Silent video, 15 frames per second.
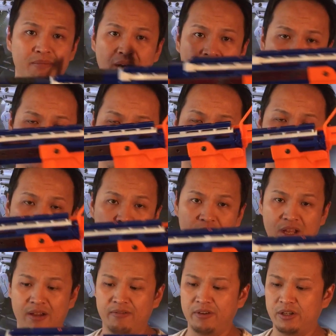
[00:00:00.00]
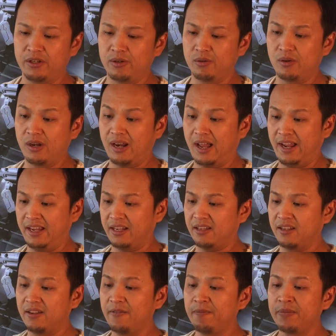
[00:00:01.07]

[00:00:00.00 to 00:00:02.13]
black, or whatever you like.